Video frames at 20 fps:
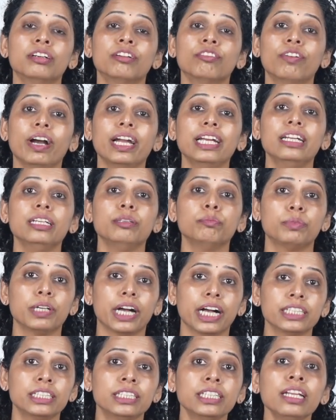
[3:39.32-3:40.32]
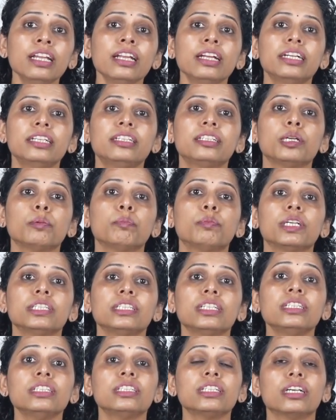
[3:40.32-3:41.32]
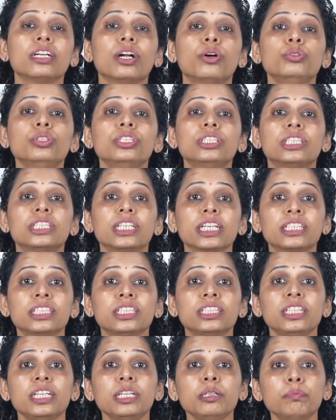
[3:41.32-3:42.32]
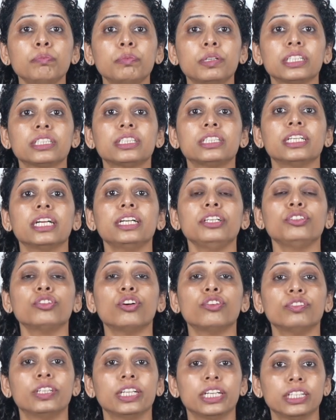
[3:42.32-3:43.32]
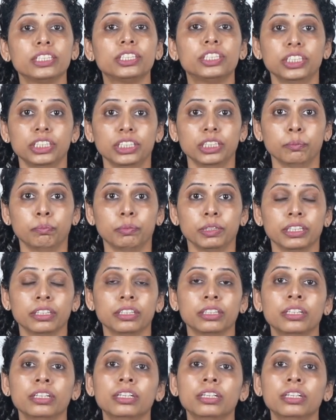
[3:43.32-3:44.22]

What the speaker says: while in Brazil it represents around 16% of their GDP.